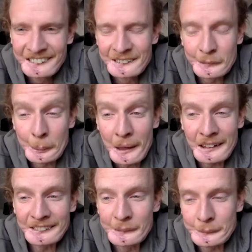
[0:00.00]
So
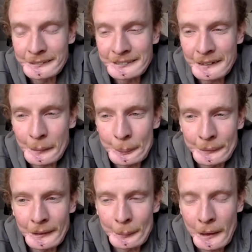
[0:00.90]
Molly, what's up?
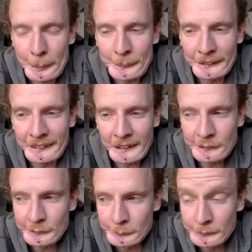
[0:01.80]
I'm happy to catch you.